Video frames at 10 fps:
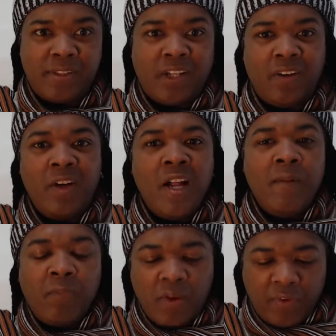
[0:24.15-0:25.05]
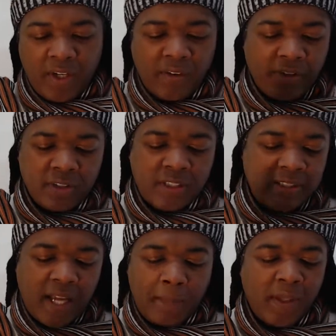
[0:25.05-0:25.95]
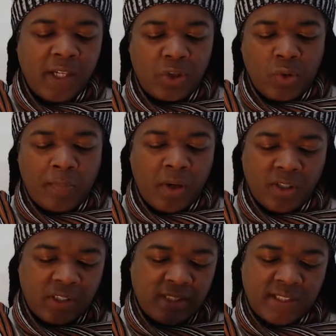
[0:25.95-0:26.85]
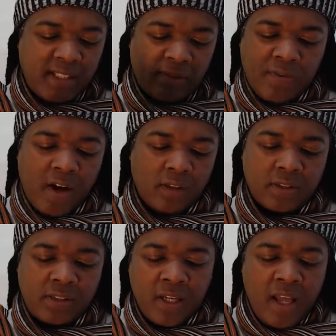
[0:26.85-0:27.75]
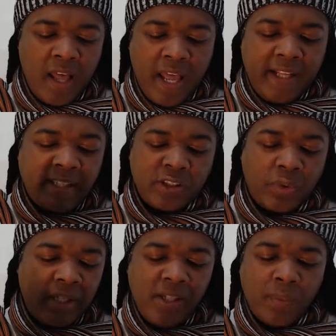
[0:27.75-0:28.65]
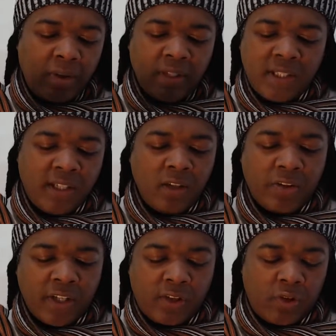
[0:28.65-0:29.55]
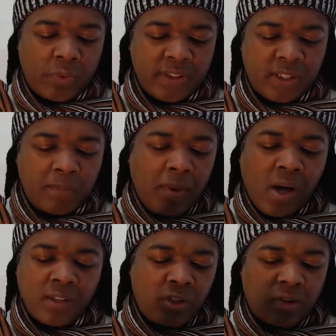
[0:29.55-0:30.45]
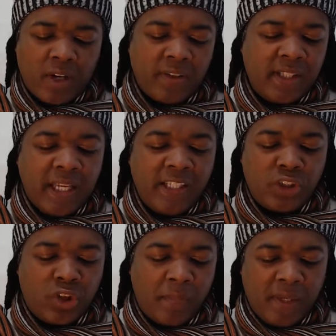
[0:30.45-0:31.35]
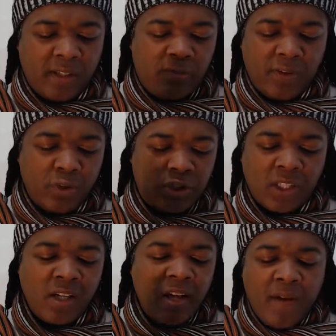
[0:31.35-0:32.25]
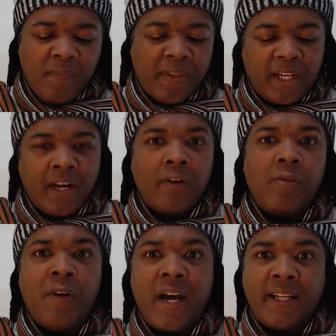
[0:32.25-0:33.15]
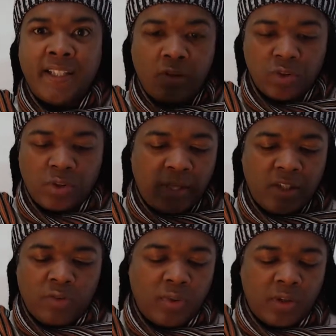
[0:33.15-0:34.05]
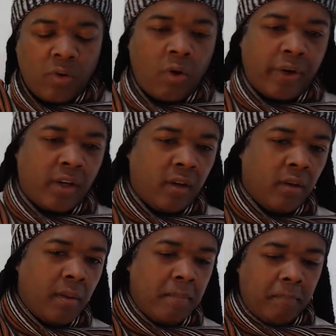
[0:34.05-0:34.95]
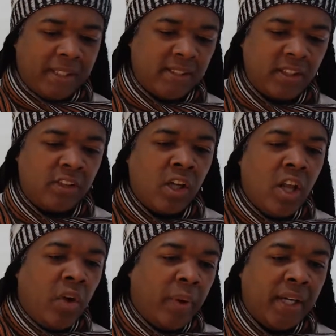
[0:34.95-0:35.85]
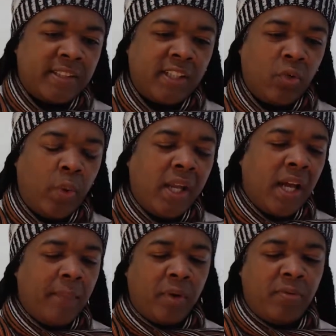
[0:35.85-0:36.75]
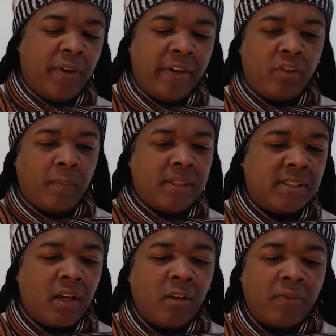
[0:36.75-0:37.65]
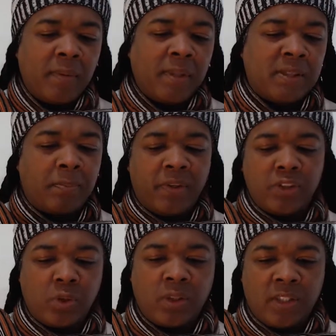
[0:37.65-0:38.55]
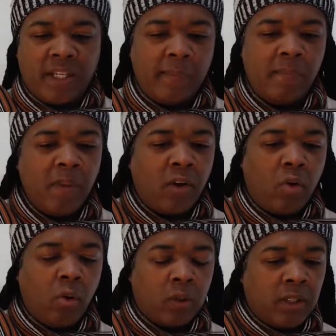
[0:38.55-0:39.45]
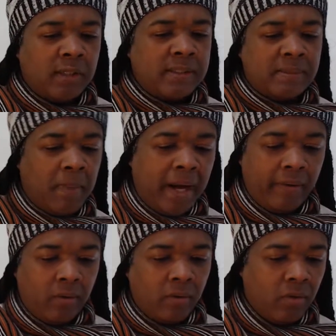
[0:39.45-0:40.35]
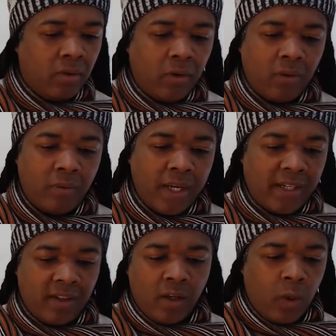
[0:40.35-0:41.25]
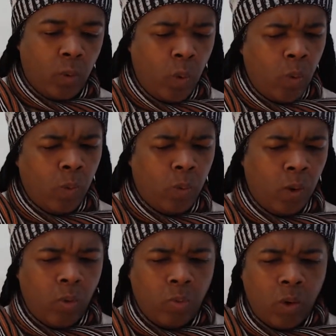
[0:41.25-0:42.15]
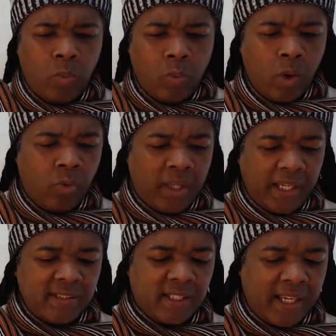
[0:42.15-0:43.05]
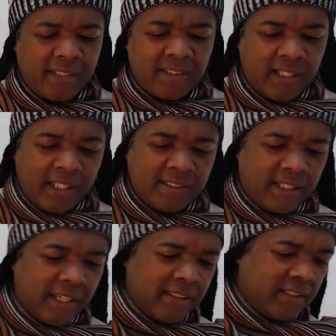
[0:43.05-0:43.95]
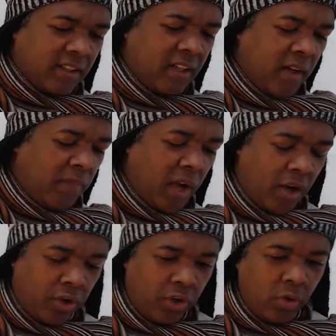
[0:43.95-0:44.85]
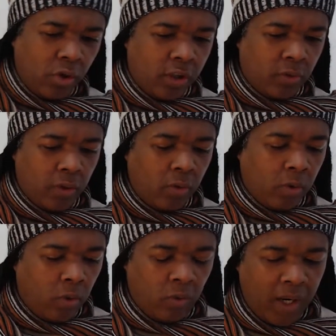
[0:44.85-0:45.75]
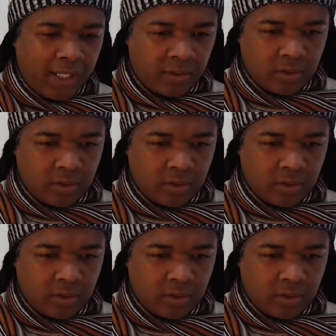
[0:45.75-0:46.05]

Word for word: So if any of those things happen, I do apologize in advance. In this reading, we're going to take a look at your recent past, your current energy, immediate future, clarify, and then also end off with an oracle message. When I say we, I'm referring to myself and my spiritual team called Smile. Alrighty. Ooh, whoa, whoa, whoa. Cancer, Cancer, Cancer, Cancer. Are you on a roll or what?